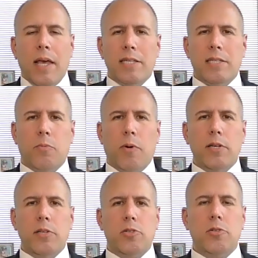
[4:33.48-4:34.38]
I said, why are
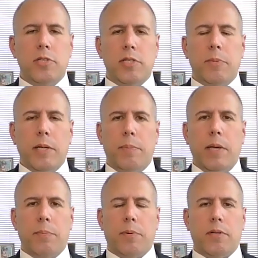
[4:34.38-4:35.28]
you introducing me to
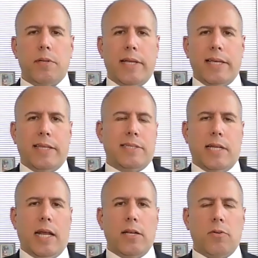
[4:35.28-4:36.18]
people like this
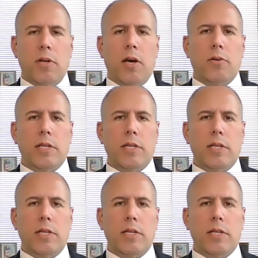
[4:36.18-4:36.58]
that I don't know?